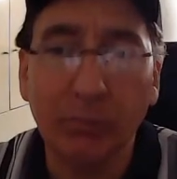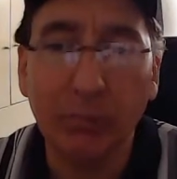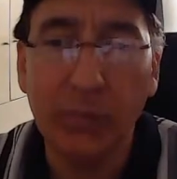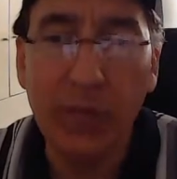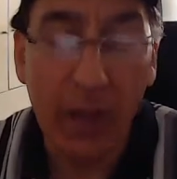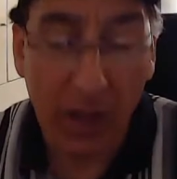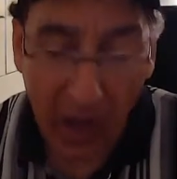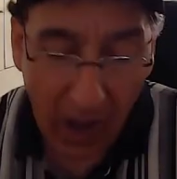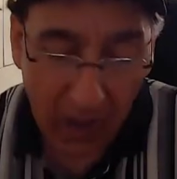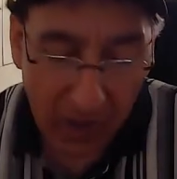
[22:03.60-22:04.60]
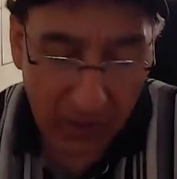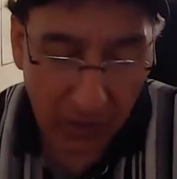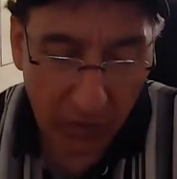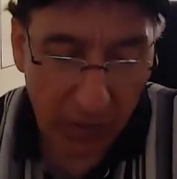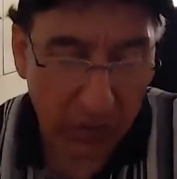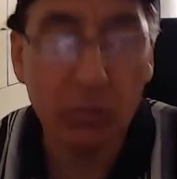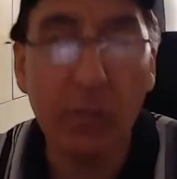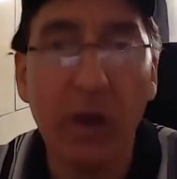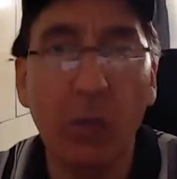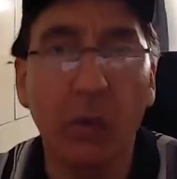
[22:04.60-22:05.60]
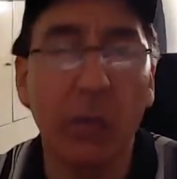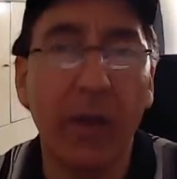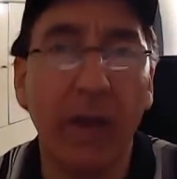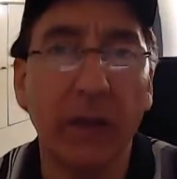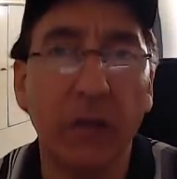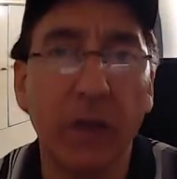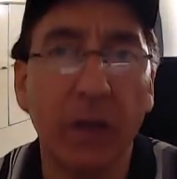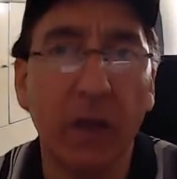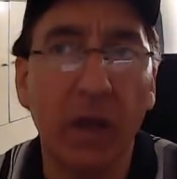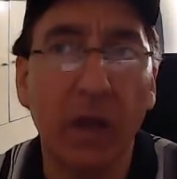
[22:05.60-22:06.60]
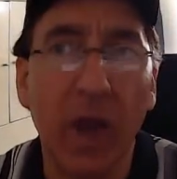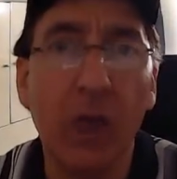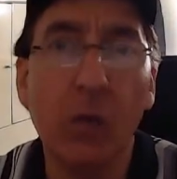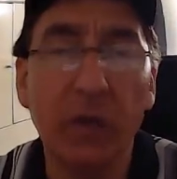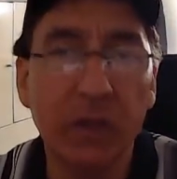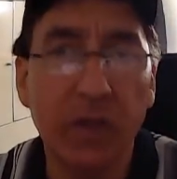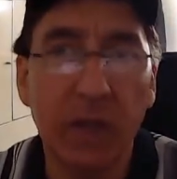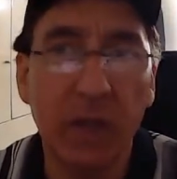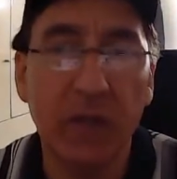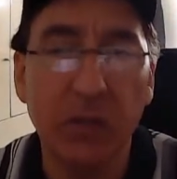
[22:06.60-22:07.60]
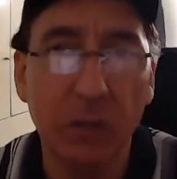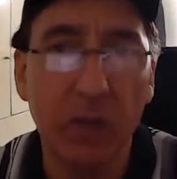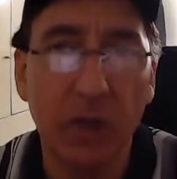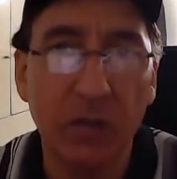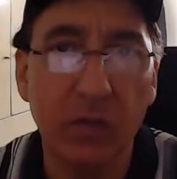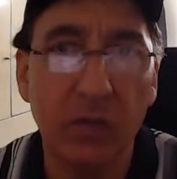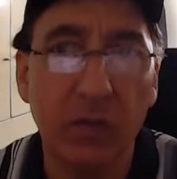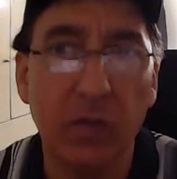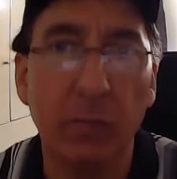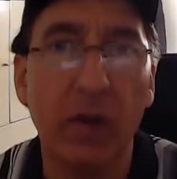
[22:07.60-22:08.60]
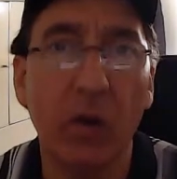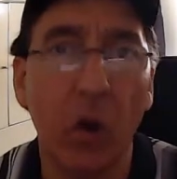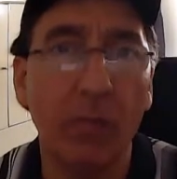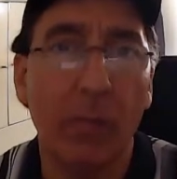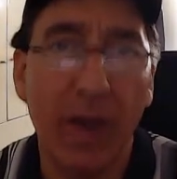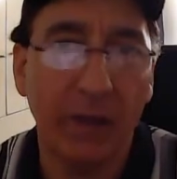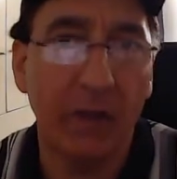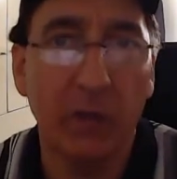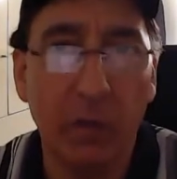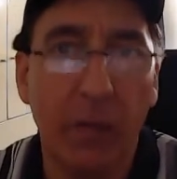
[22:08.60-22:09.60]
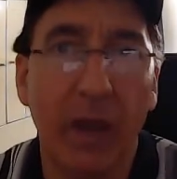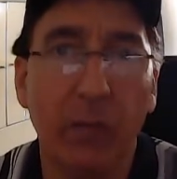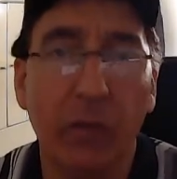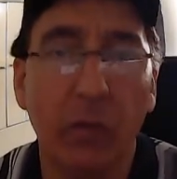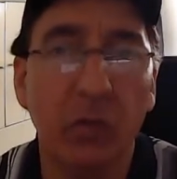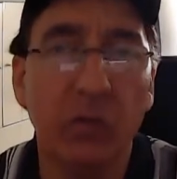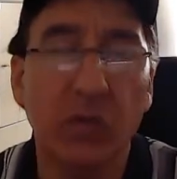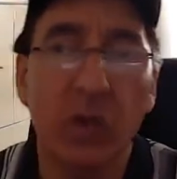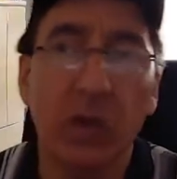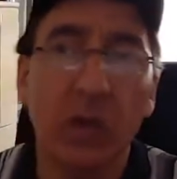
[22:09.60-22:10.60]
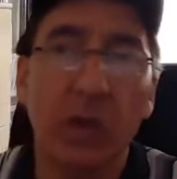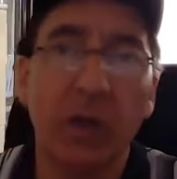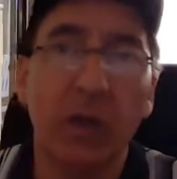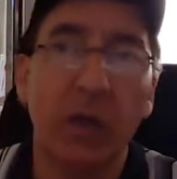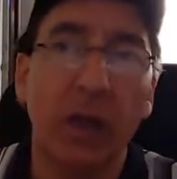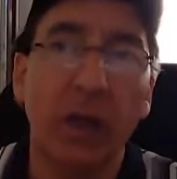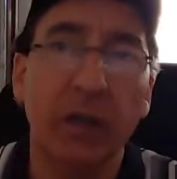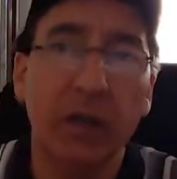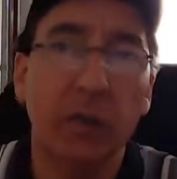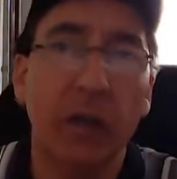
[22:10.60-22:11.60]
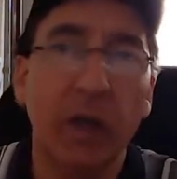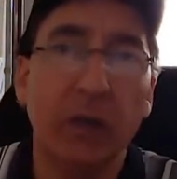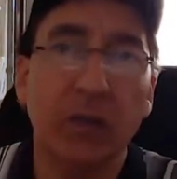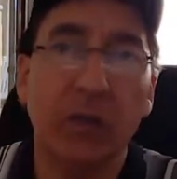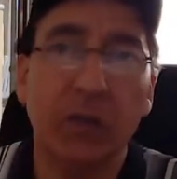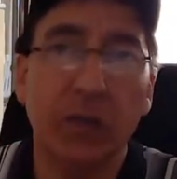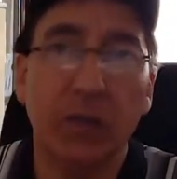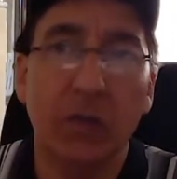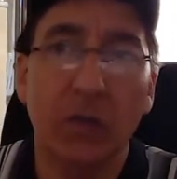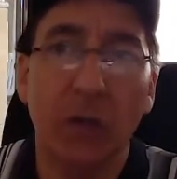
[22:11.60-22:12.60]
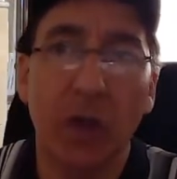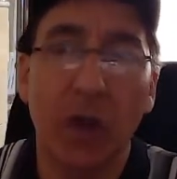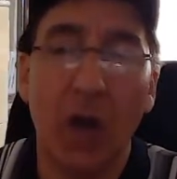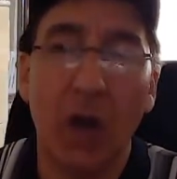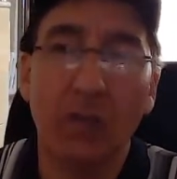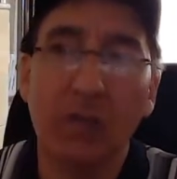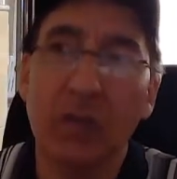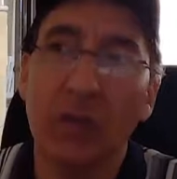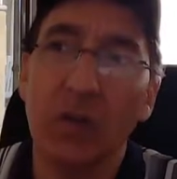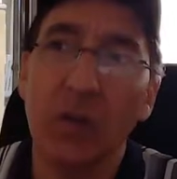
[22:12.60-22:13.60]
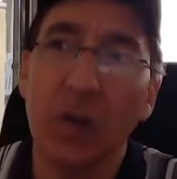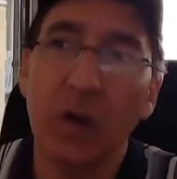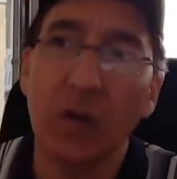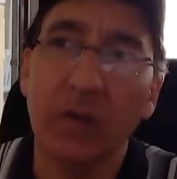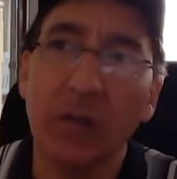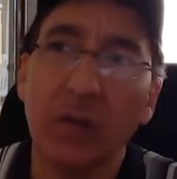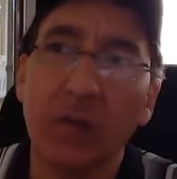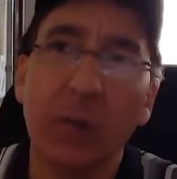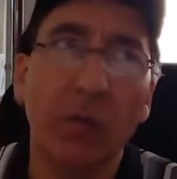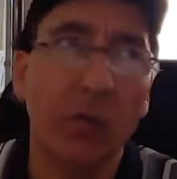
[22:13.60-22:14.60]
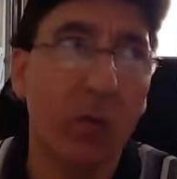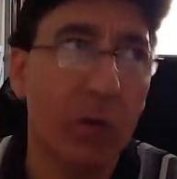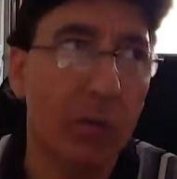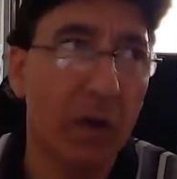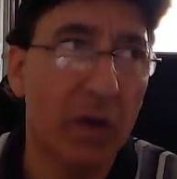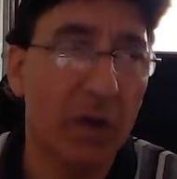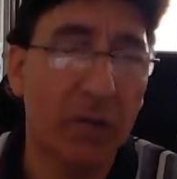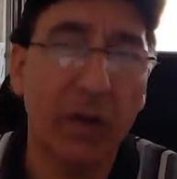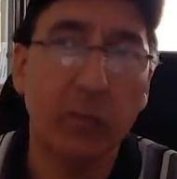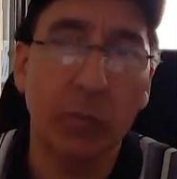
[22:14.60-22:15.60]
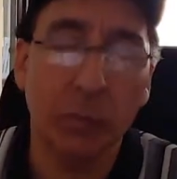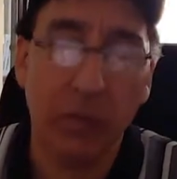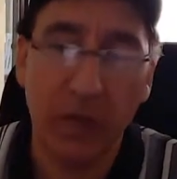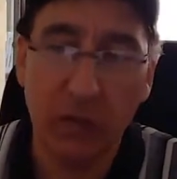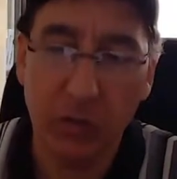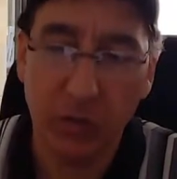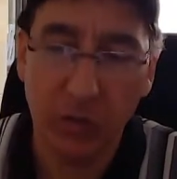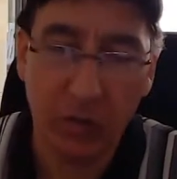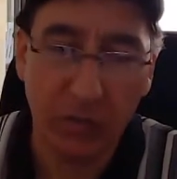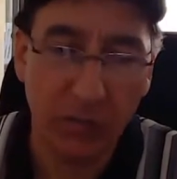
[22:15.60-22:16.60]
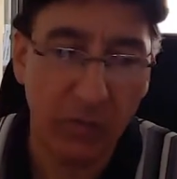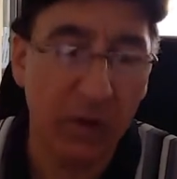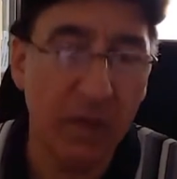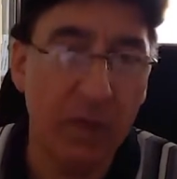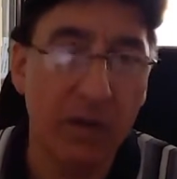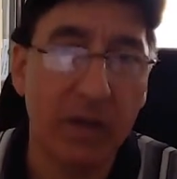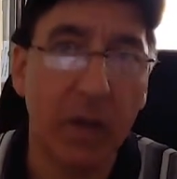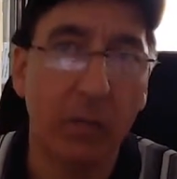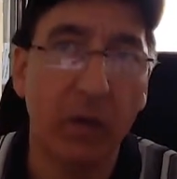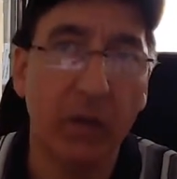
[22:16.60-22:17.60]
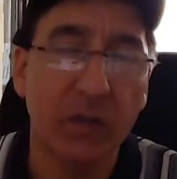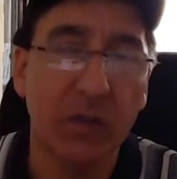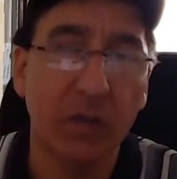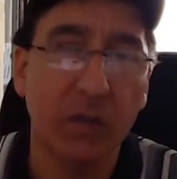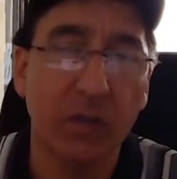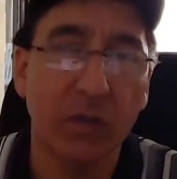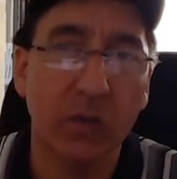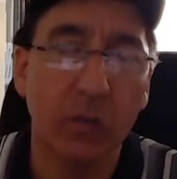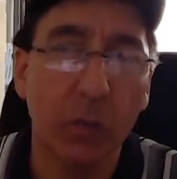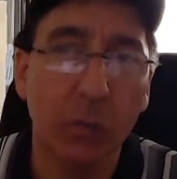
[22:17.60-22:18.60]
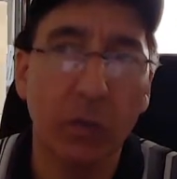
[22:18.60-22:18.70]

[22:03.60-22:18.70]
yeah, I, I, like to go the extra mile with the packaging. Uh, I always say, in some cases, it's better to overpack than underpack because, in some cases, I was listening on. Uh, I think somebody wrote it on my uh, Facebook page uh, on the eBay top rated sellers uh, group